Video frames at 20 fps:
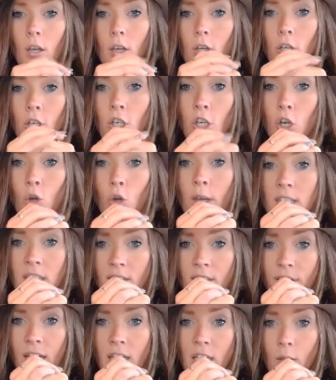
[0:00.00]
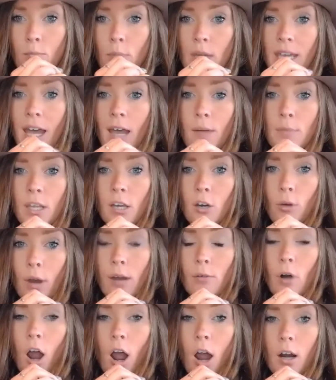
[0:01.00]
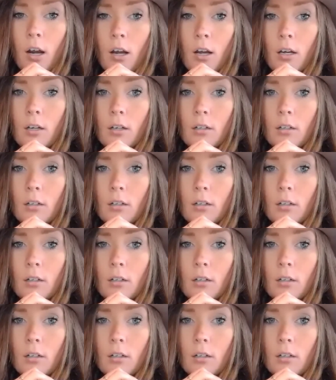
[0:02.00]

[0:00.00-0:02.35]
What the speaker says: You as the victim become the gray rock.